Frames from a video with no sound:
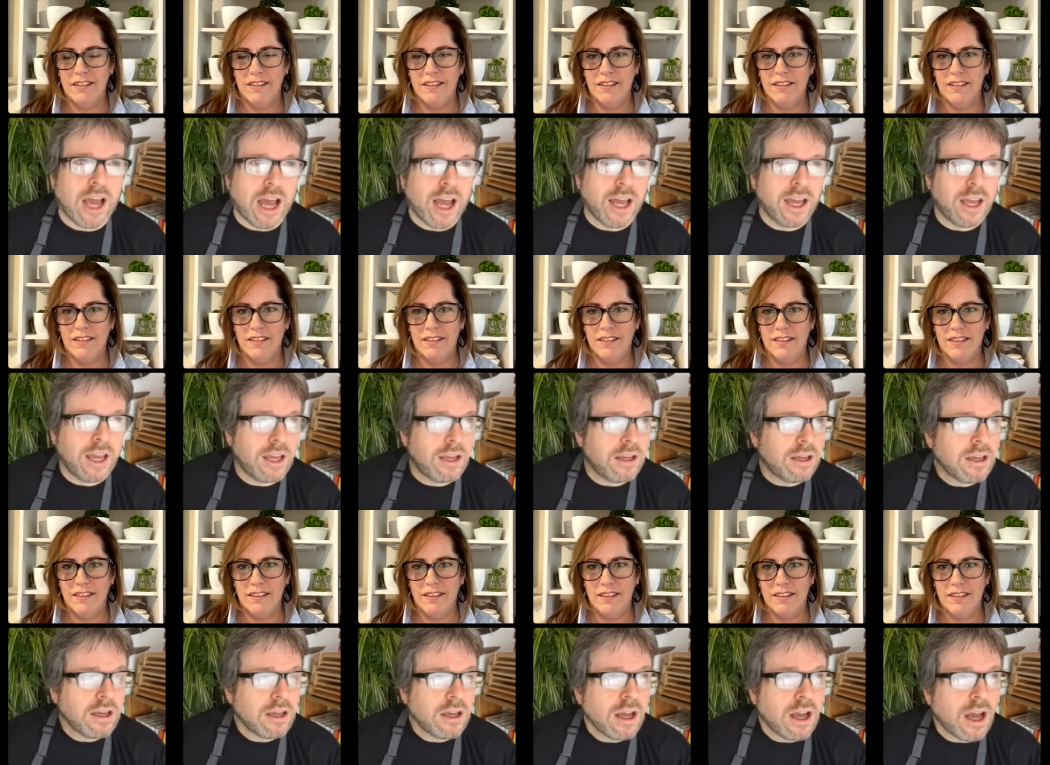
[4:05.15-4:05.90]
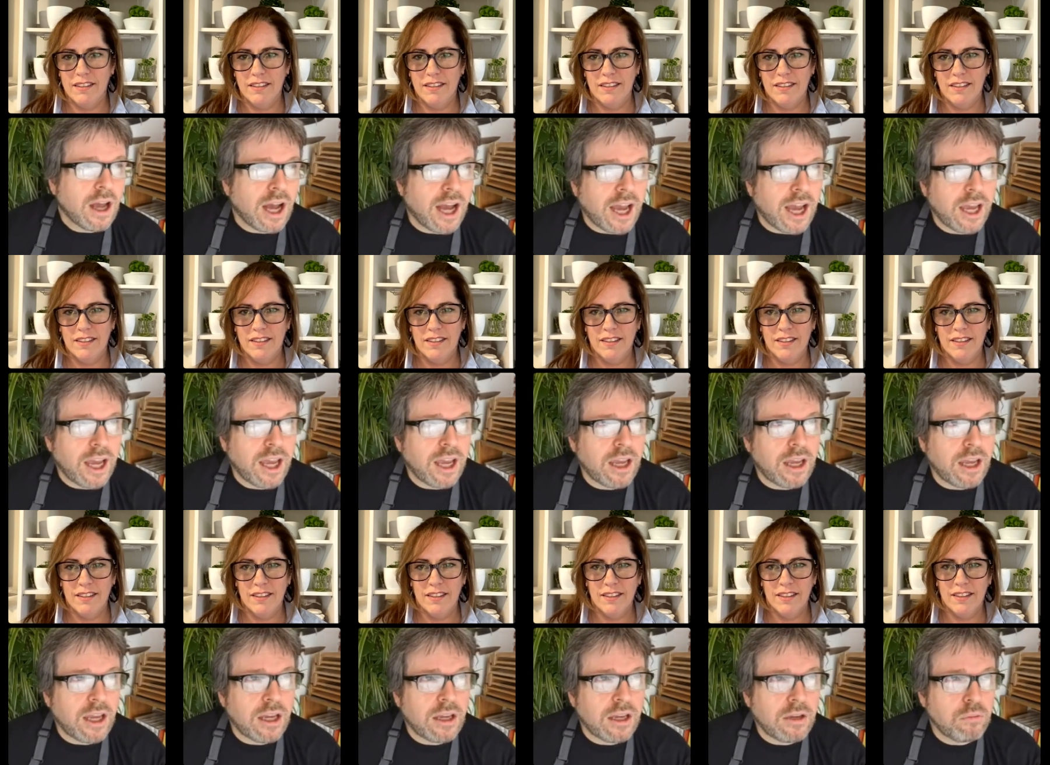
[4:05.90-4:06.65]
Speaker 1: I
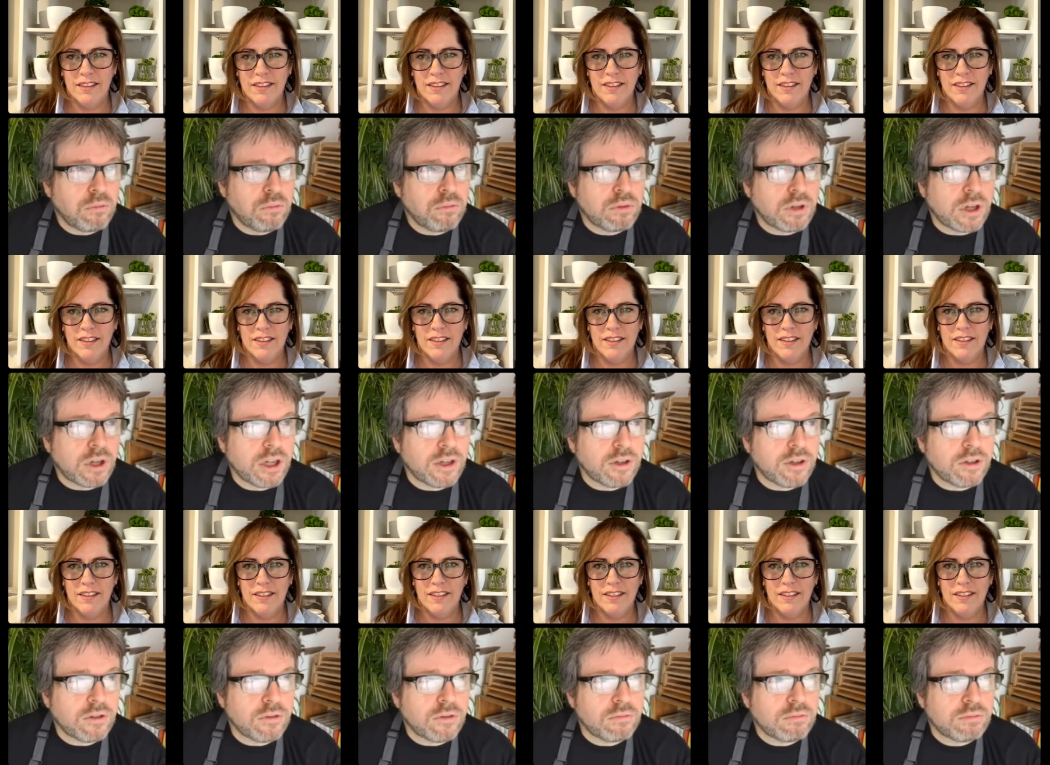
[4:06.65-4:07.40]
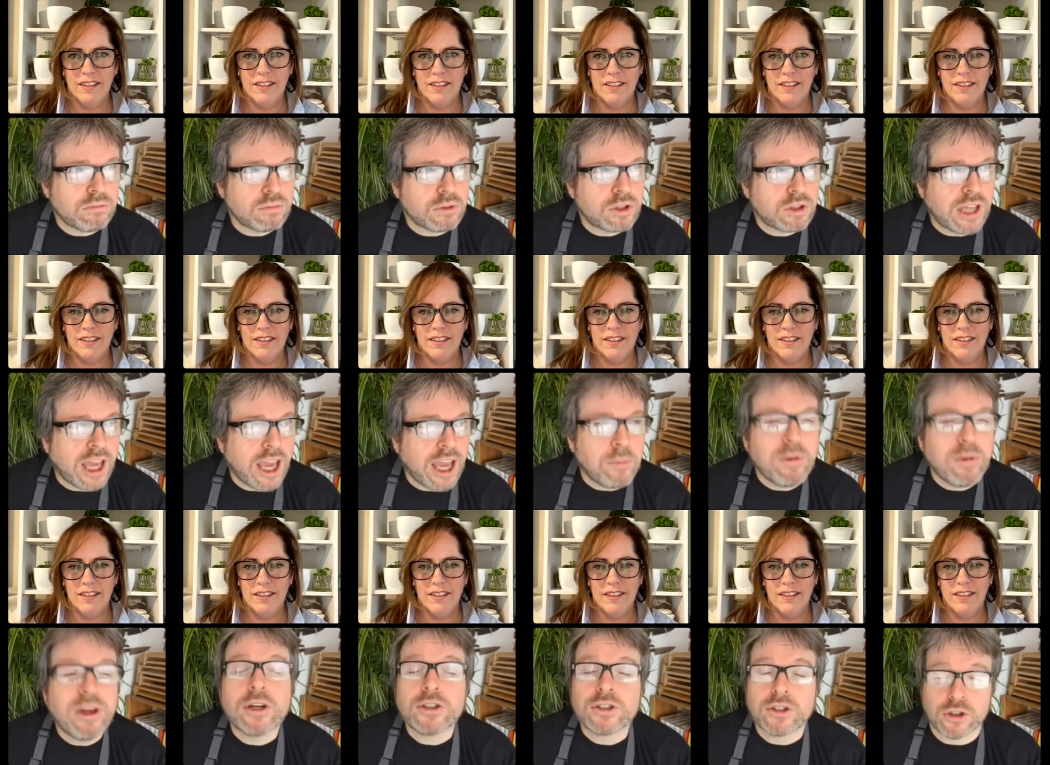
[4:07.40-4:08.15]
I have came
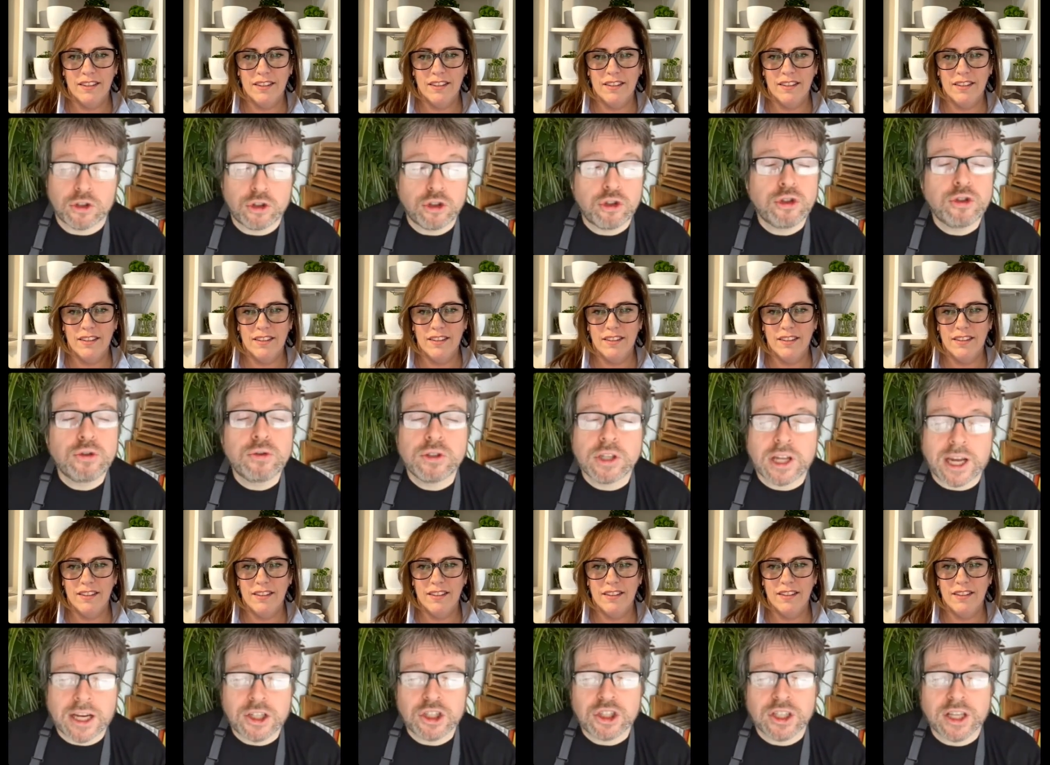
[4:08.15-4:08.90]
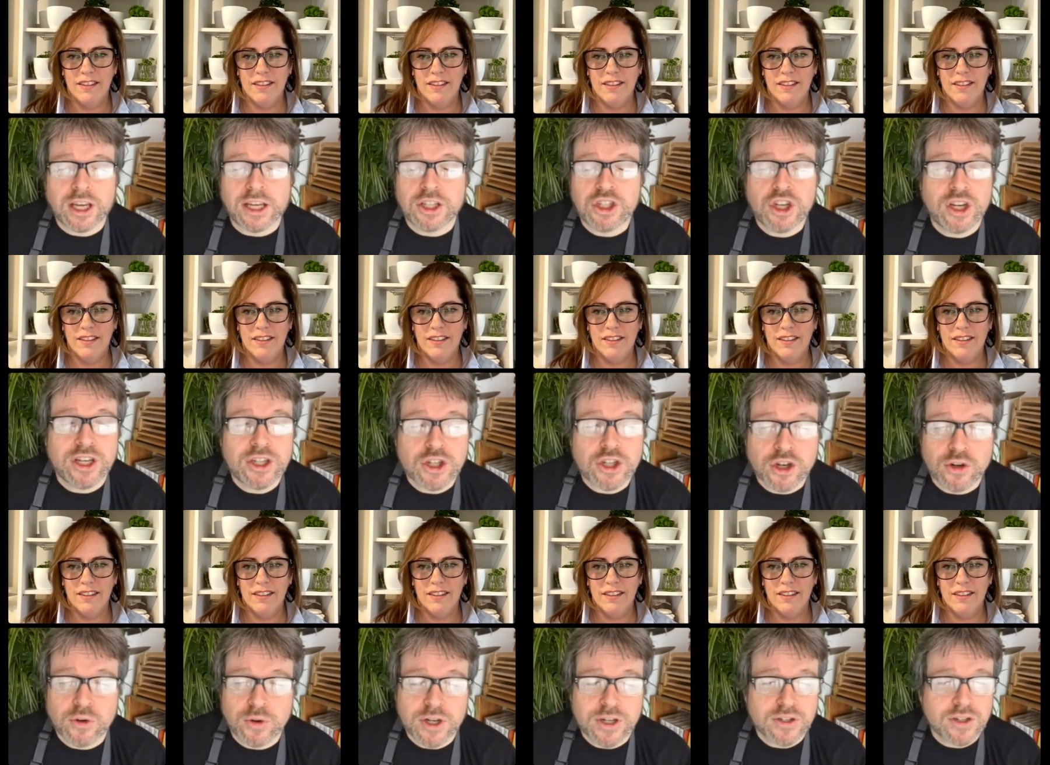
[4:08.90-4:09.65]
here as a student actually. I changed
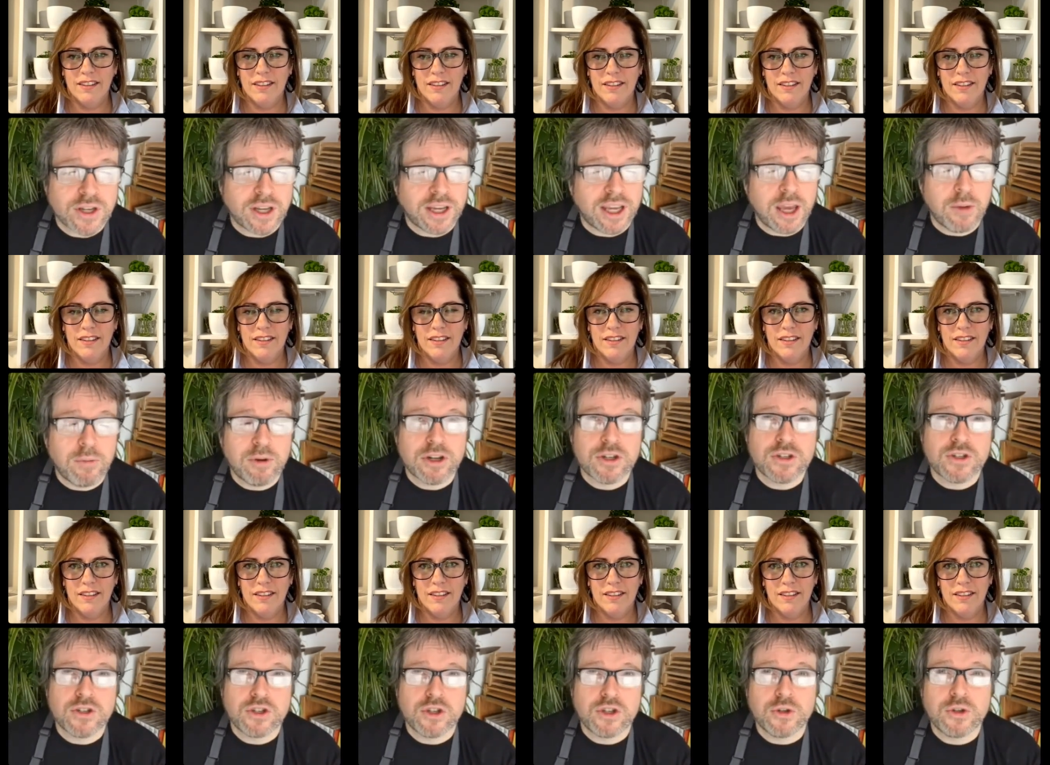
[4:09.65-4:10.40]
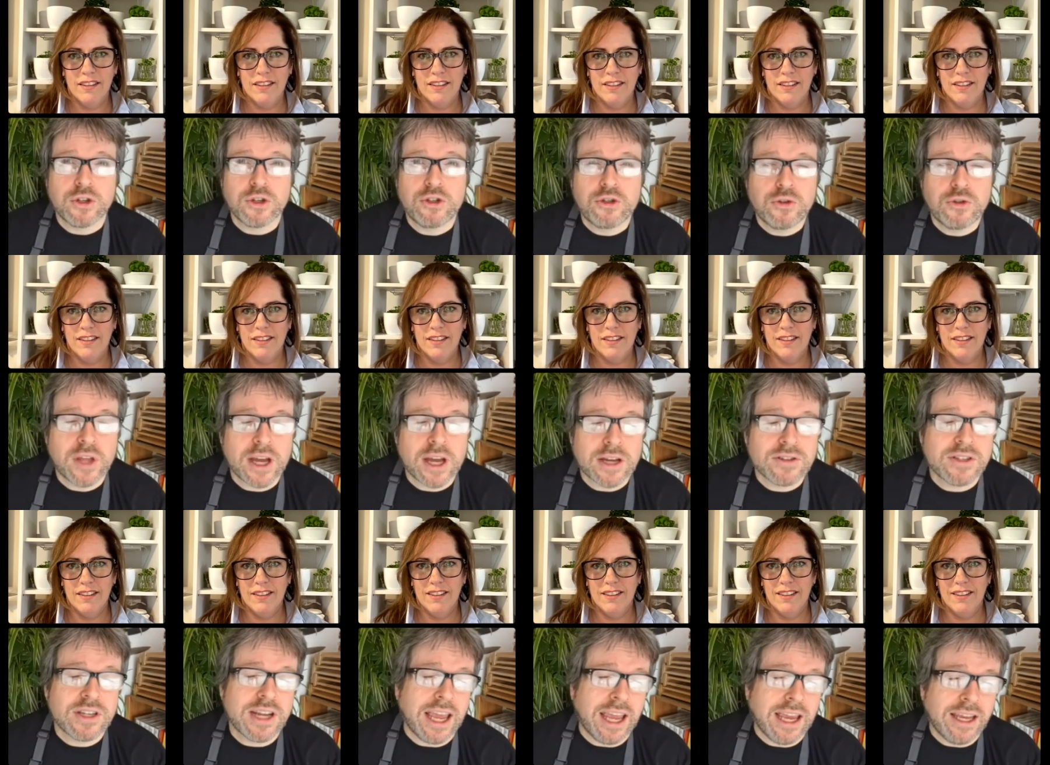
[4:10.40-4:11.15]
careers. I came here as a student in
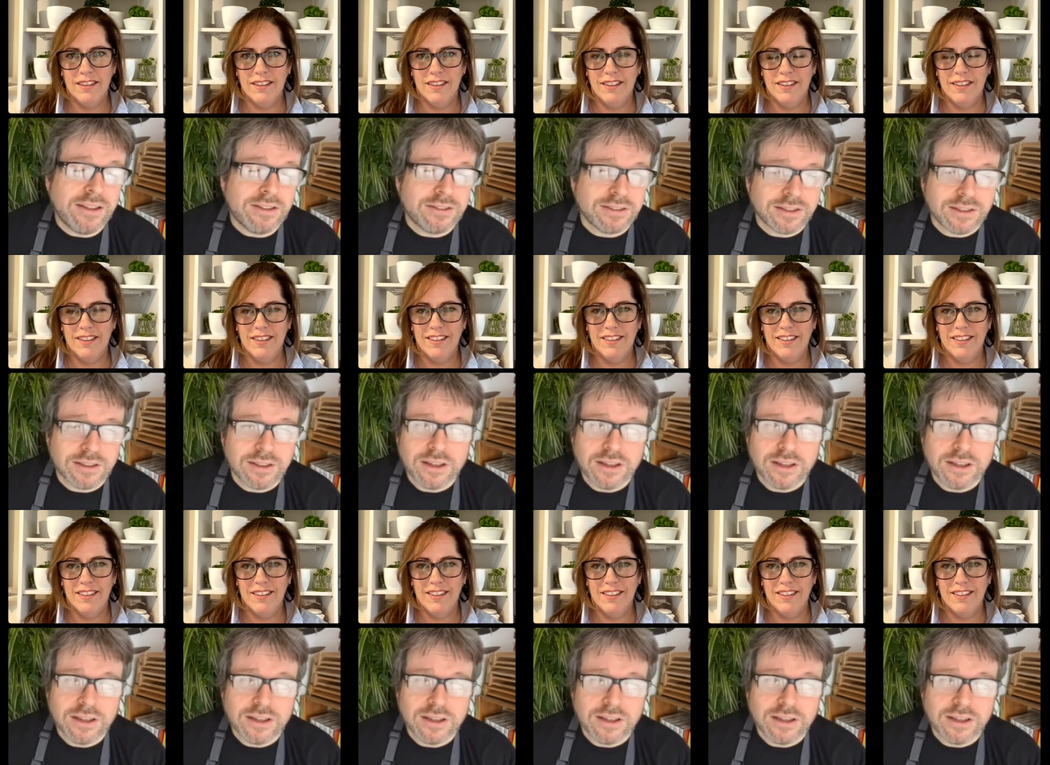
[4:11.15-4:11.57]
2008.